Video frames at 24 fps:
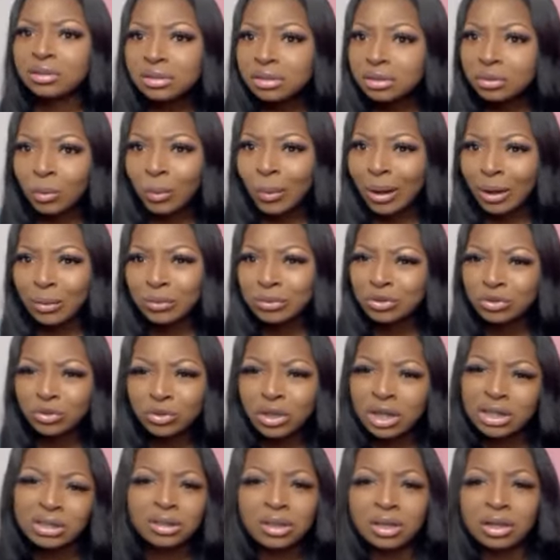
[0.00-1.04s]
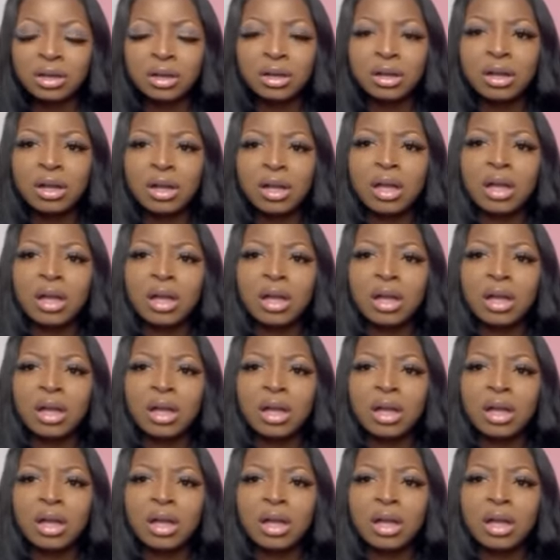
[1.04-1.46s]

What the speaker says: Why would you do that to her?